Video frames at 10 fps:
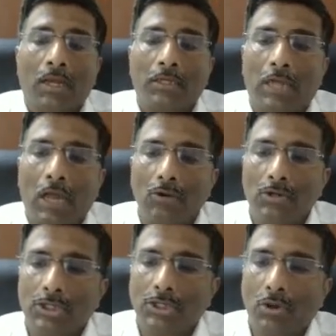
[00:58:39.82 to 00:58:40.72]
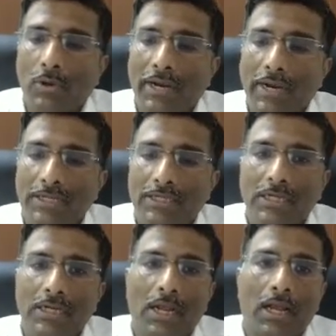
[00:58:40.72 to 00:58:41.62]
Cloud
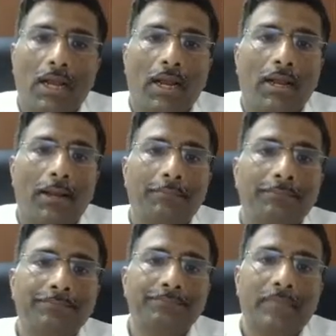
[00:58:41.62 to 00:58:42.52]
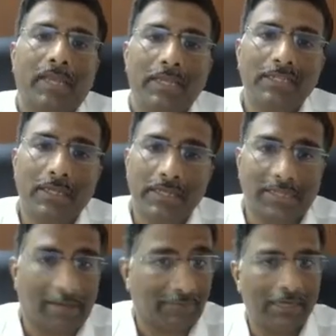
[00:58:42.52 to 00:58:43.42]
storage
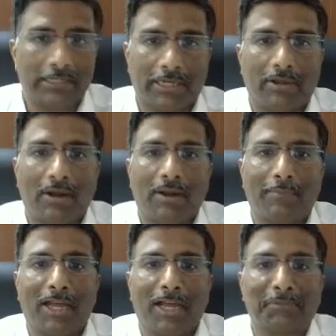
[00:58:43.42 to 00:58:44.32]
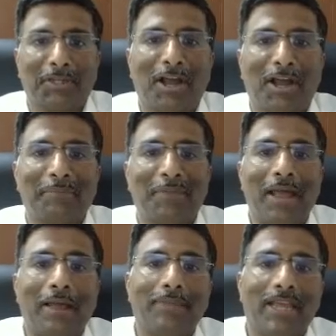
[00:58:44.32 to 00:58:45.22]
is definitely secure. I mean,
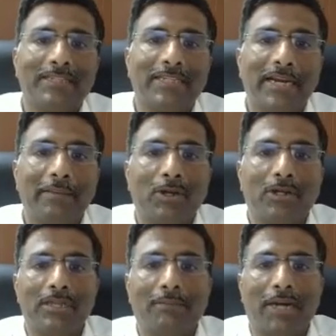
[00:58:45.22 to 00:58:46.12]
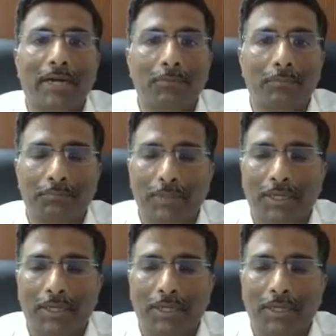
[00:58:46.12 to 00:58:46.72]
I'm hesitating because I'm trying to